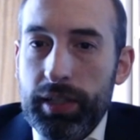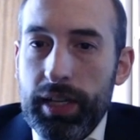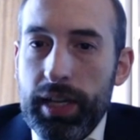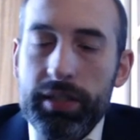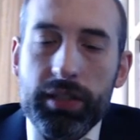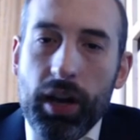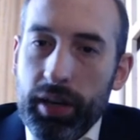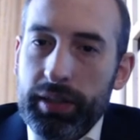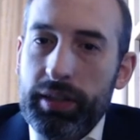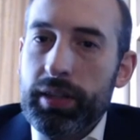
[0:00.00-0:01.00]
is not
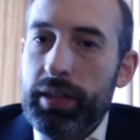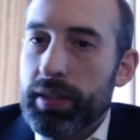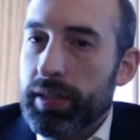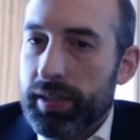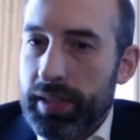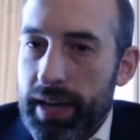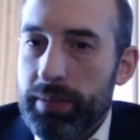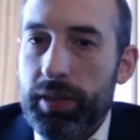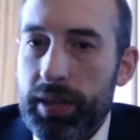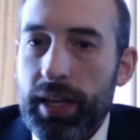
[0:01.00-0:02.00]
the
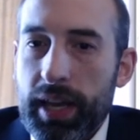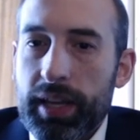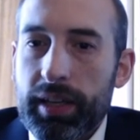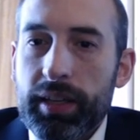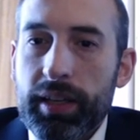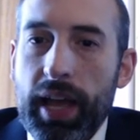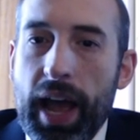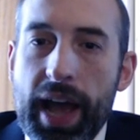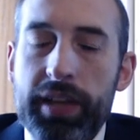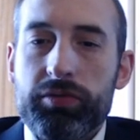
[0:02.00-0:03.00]
same thing
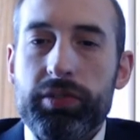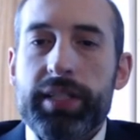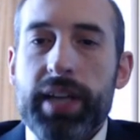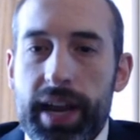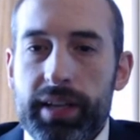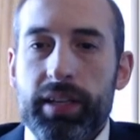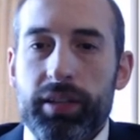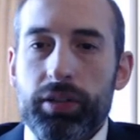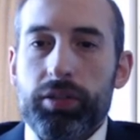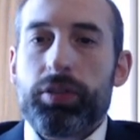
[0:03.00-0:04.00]
as rejecting
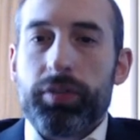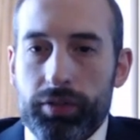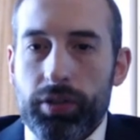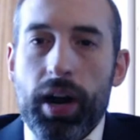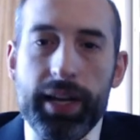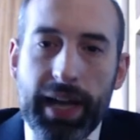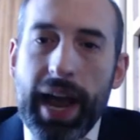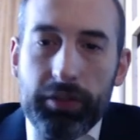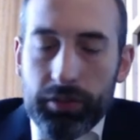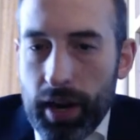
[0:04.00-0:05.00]
the law of Christ
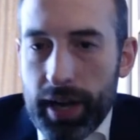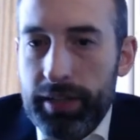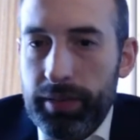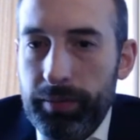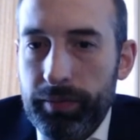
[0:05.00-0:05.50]
outright.